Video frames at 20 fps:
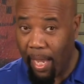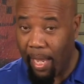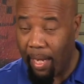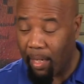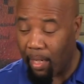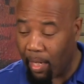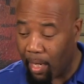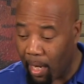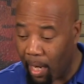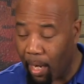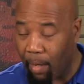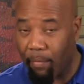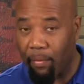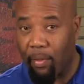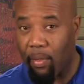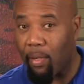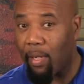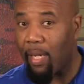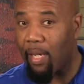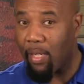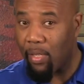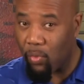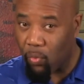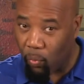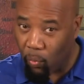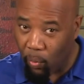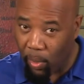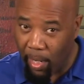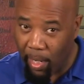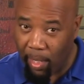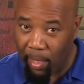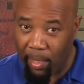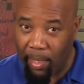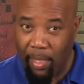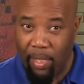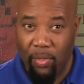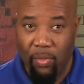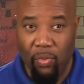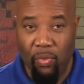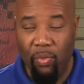that cover as
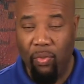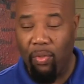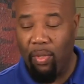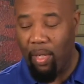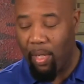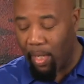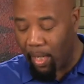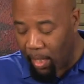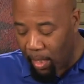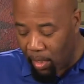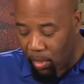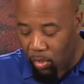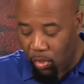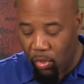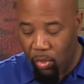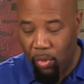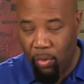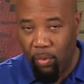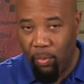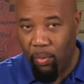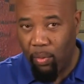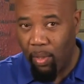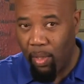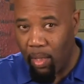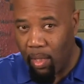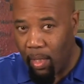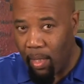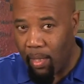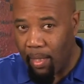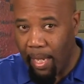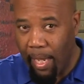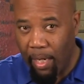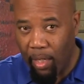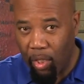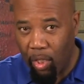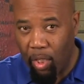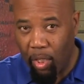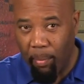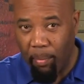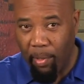well as into that
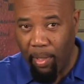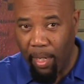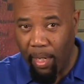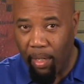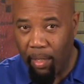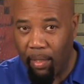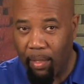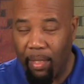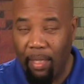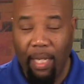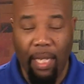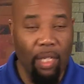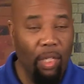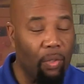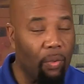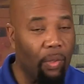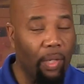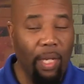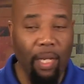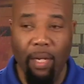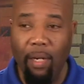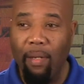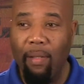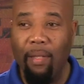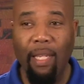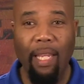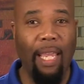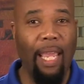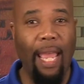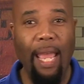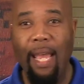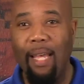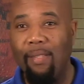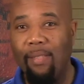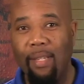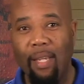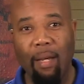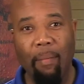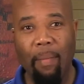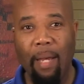accumulator, and then you'll hear the
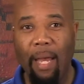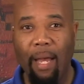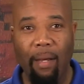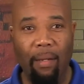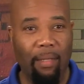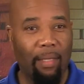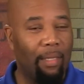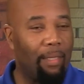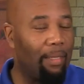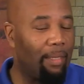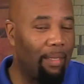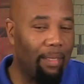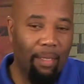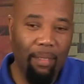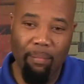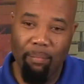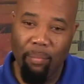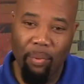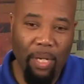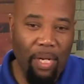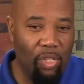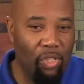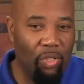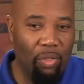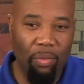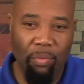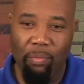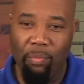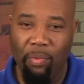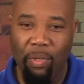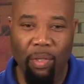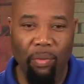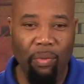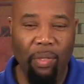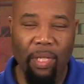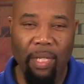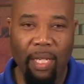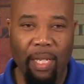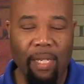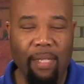gas come out. The pressure will
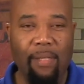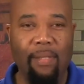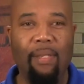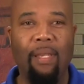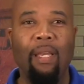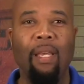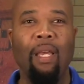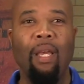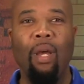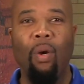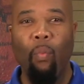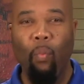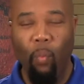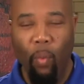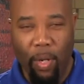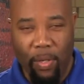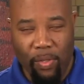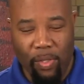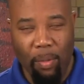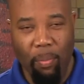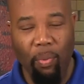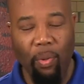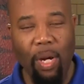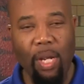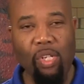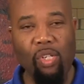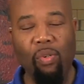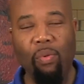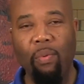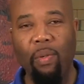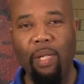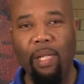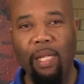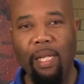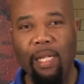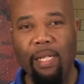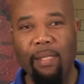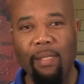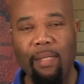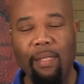release. Once the pressure
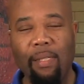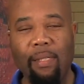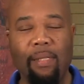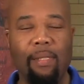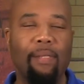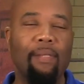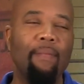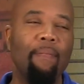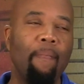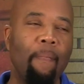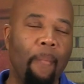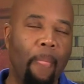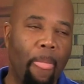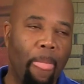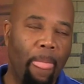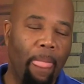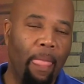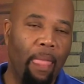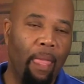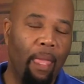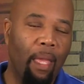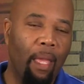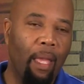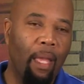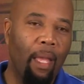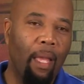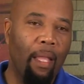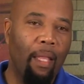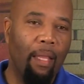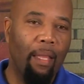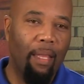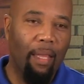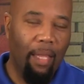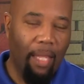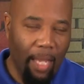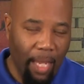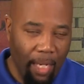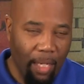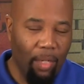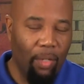releases,
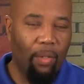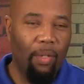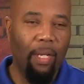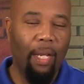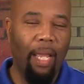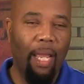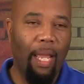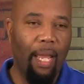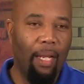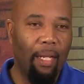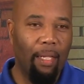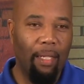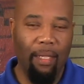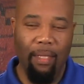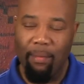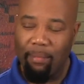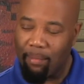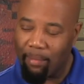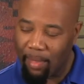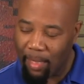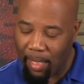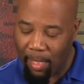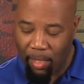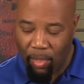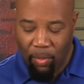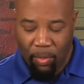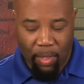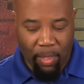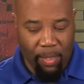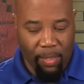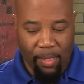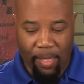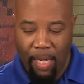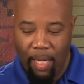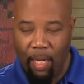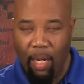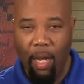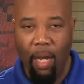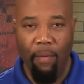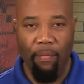then you can handle it. Then you can
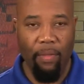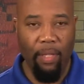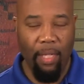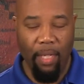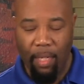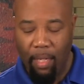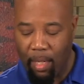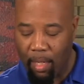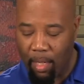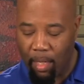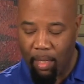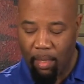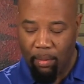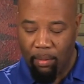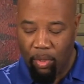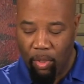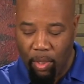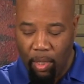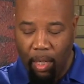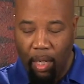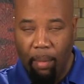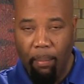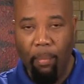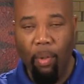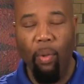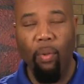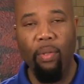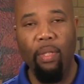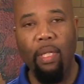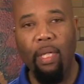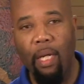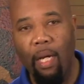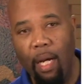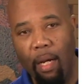take off you can unbolt the